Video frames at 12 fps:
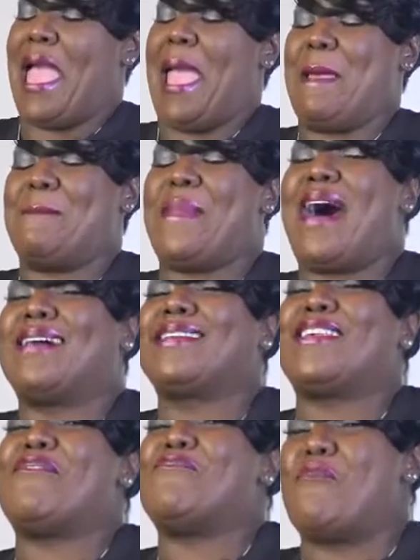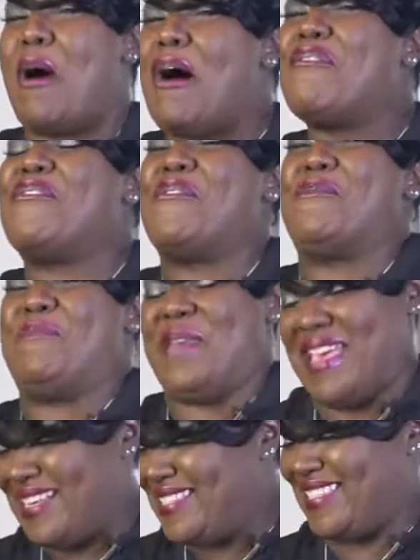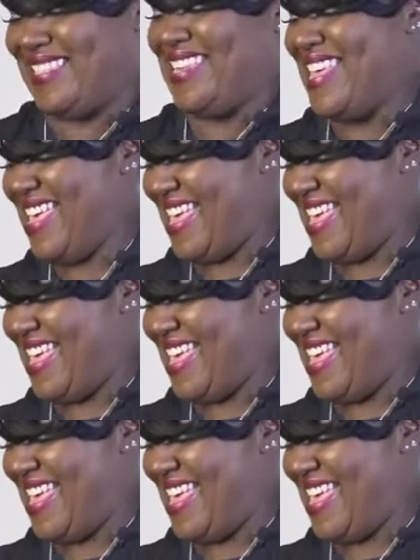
a box of waffle mix,